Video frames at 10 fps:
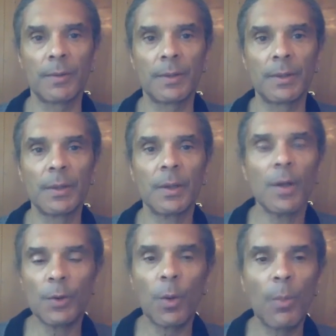it,
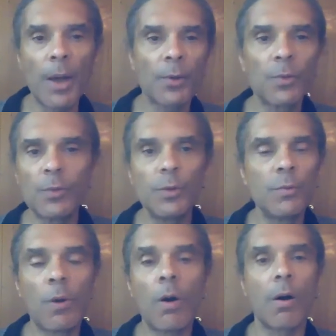no matter who
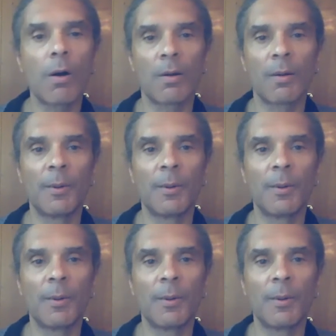you are.